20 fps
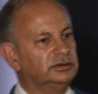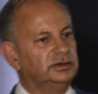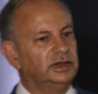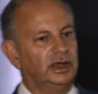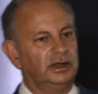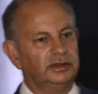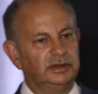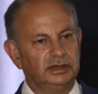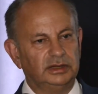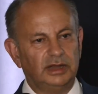
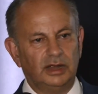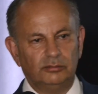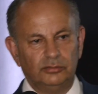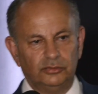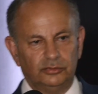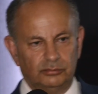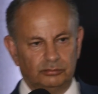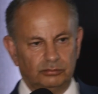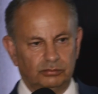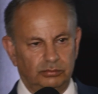That, I think that
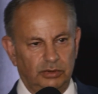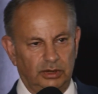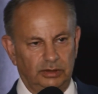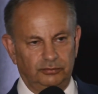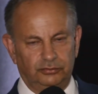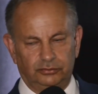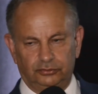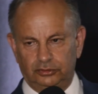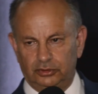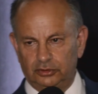was one
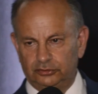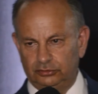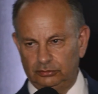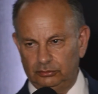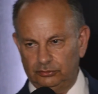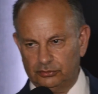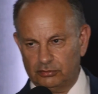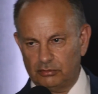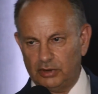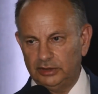of
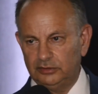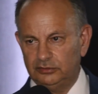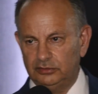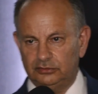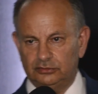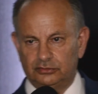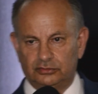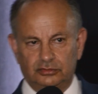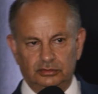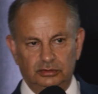Churchill's
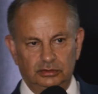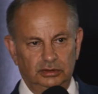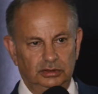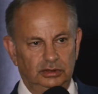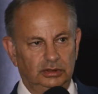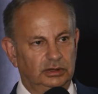greatest